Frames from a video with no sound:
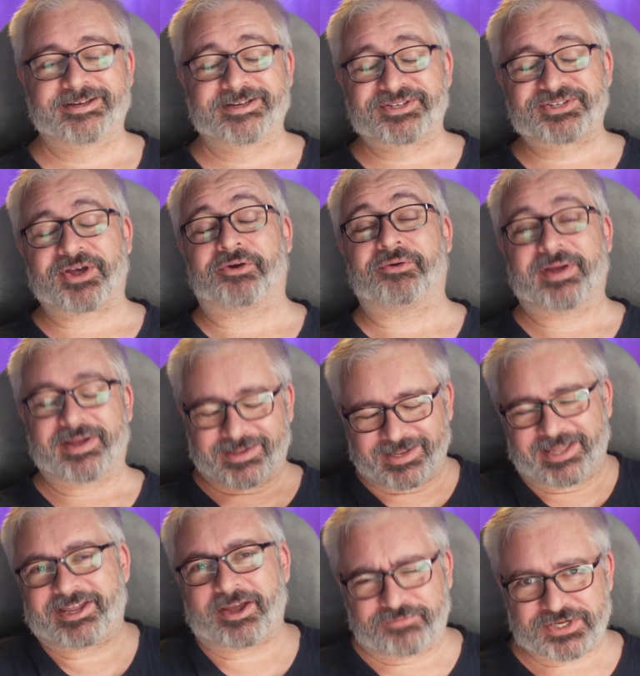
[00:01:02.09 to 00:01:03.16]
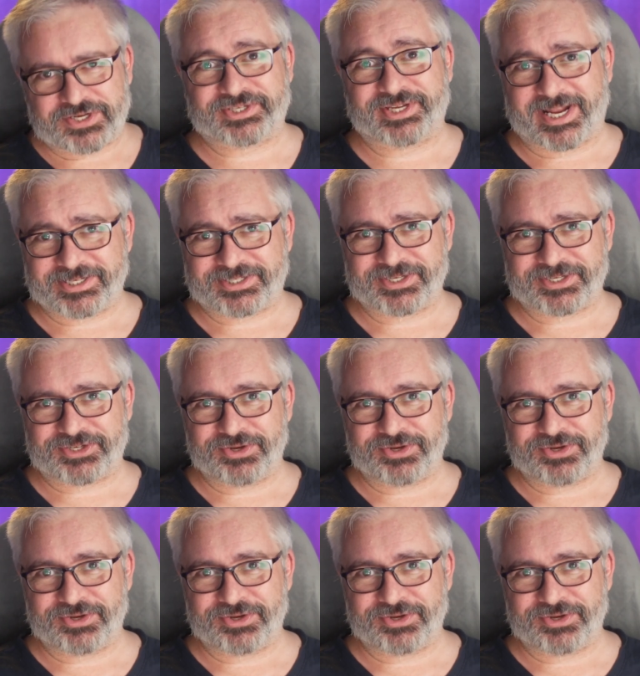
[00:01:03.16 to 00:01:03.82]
So, LEGO have just announced this